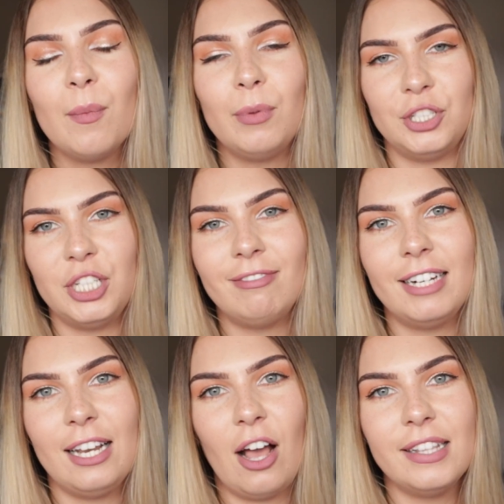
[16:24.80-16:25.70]
But she
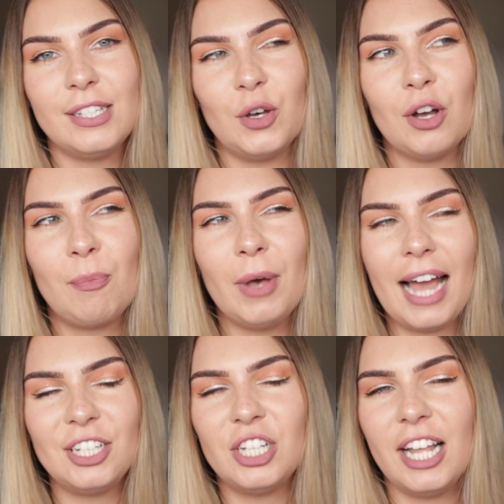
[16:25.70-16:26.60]
really liked this hook. But
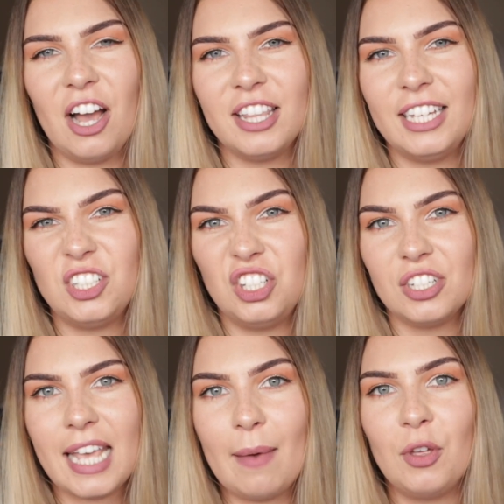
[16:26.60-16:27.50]
actually I think she
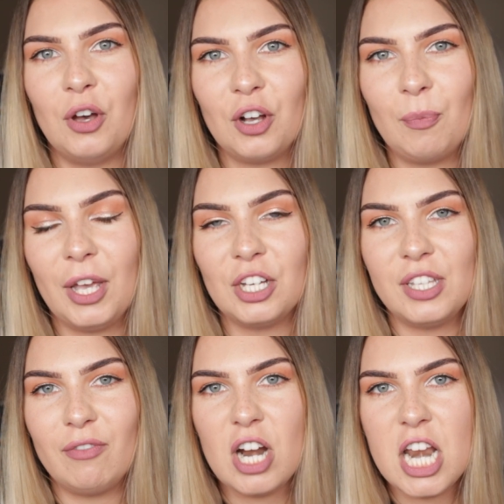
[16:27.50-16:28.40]
just kept the hook
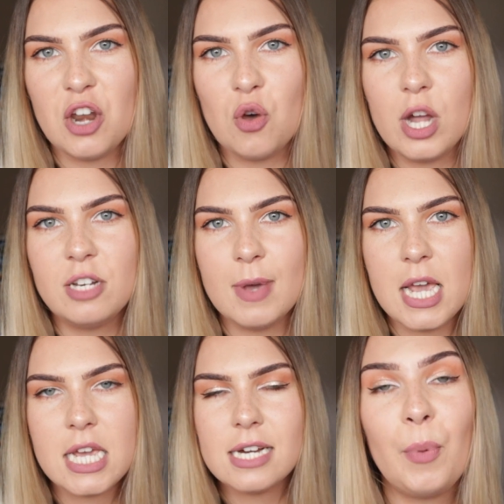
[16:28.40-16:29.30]
because it really annoyed
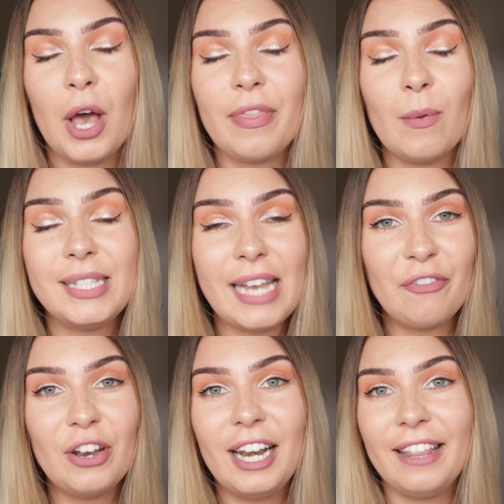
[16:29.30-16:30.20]
me. But there was
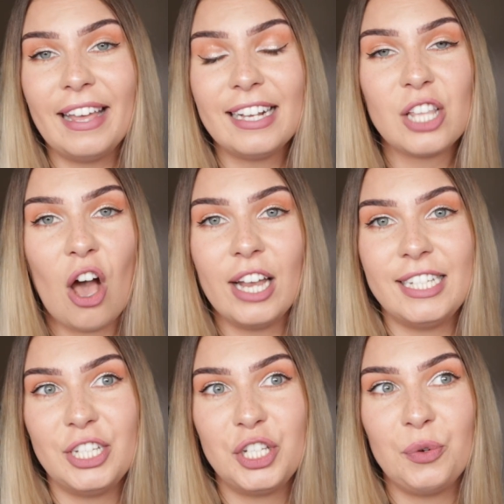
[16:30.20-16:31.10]
definitely things that I
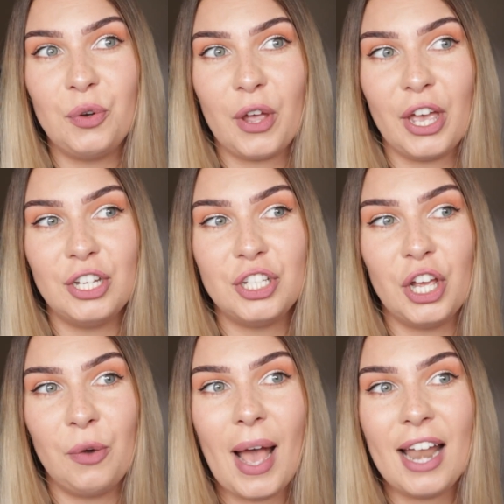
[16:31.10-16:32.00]
did to annoy her
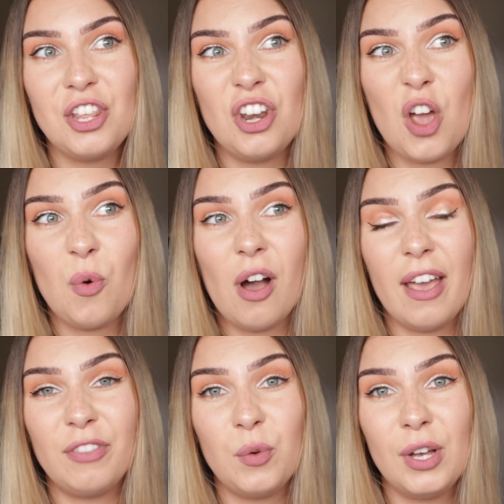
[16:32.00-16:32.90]
too, and you know what,
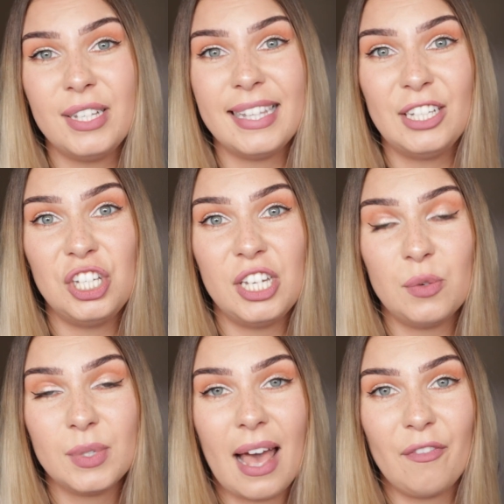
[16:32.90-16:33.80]
if the worst thing she
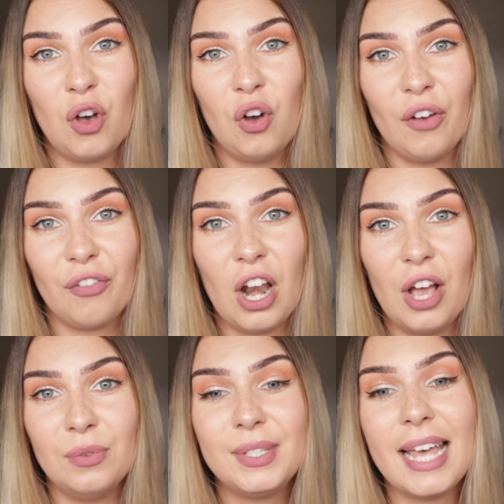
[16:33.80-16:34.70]
did was have a hook of
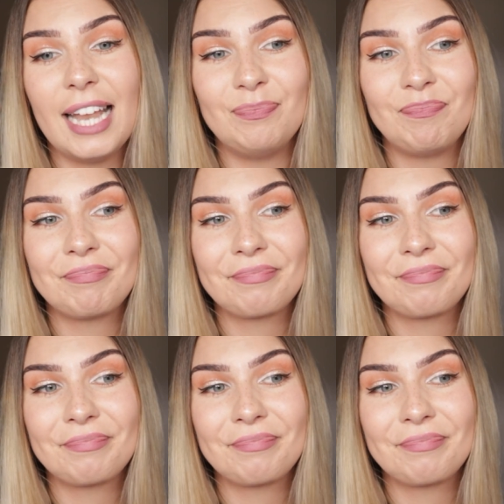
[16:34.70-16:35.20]
clothes, then